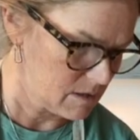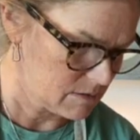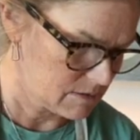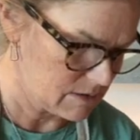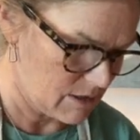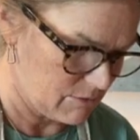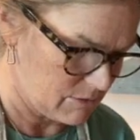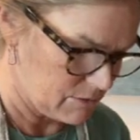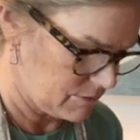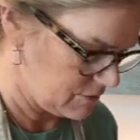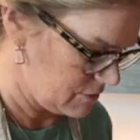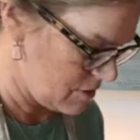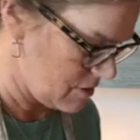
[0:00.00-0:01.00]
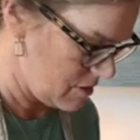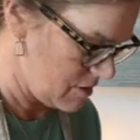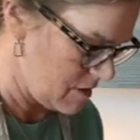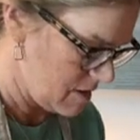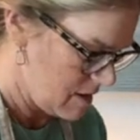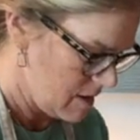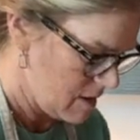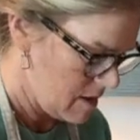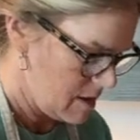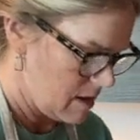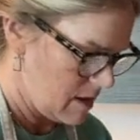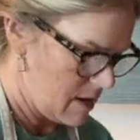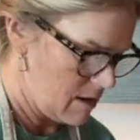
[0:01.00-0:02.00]
sourdough starter
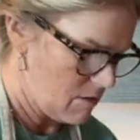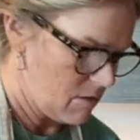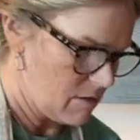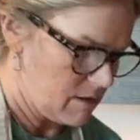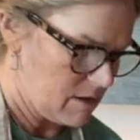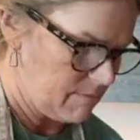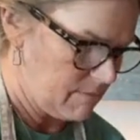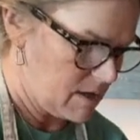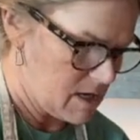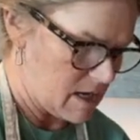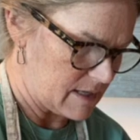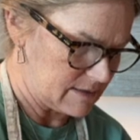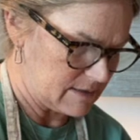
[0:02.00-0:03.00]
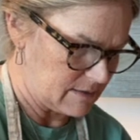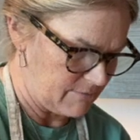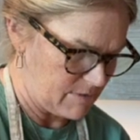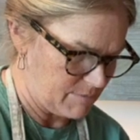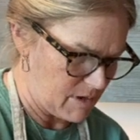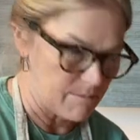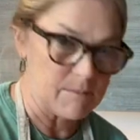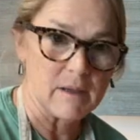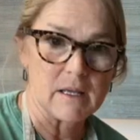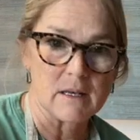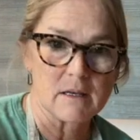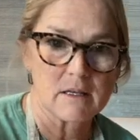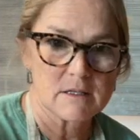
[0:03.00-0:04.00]
and all the guts of the
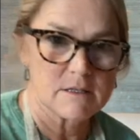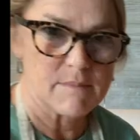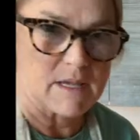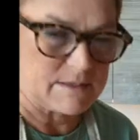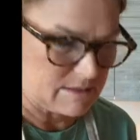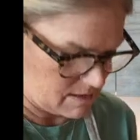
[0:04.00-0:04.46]
pumpkin. It's messy